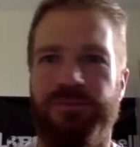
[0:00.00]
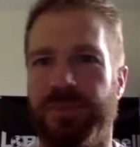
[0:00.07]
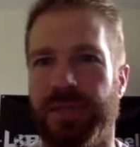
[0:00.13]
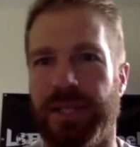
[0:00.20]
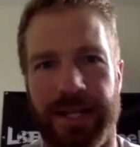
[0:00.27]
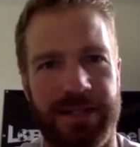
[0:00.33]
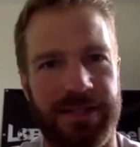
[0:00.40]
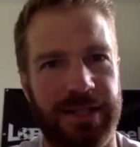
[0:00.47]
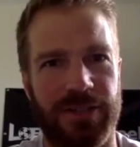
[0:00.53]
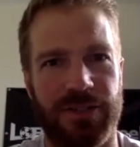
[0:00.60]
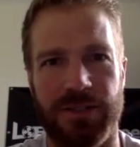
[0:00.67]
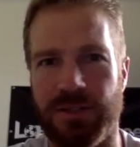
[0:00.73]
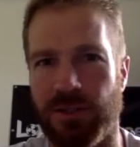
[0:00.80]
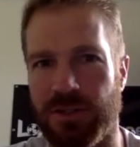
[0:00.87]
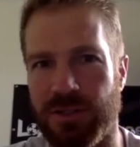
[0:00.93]
the next
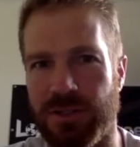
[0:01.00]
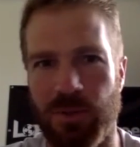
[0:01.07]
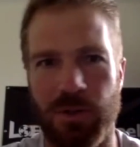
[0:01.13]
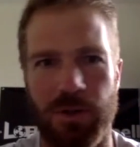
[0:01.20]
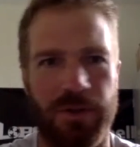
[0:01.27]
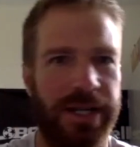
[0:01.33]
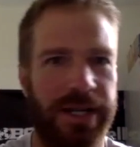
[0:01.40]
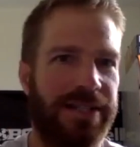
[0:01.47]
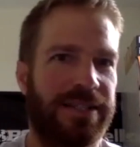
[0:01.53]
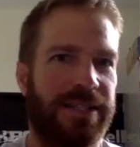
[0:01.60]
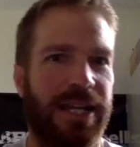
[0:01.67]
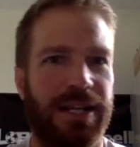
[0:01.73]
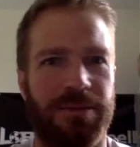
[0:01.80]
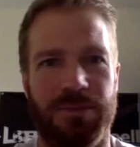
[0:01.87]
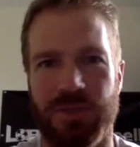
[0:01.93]
session starts tomorrow. The next
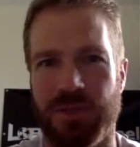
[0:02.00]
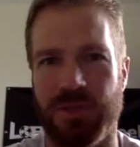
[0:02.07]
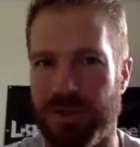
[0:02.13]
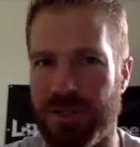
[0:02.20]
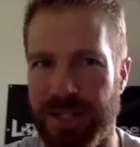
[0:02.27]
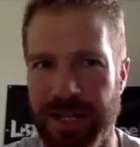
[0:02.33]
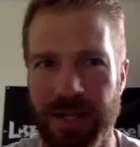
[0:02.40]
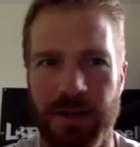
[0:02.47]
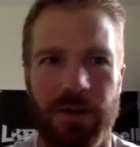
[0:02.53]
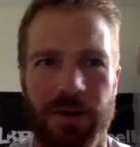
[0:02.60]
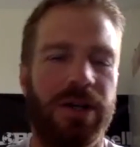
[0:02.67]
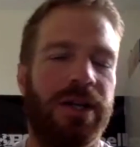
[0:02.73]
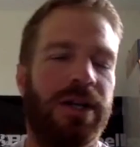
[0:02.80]
game starts now.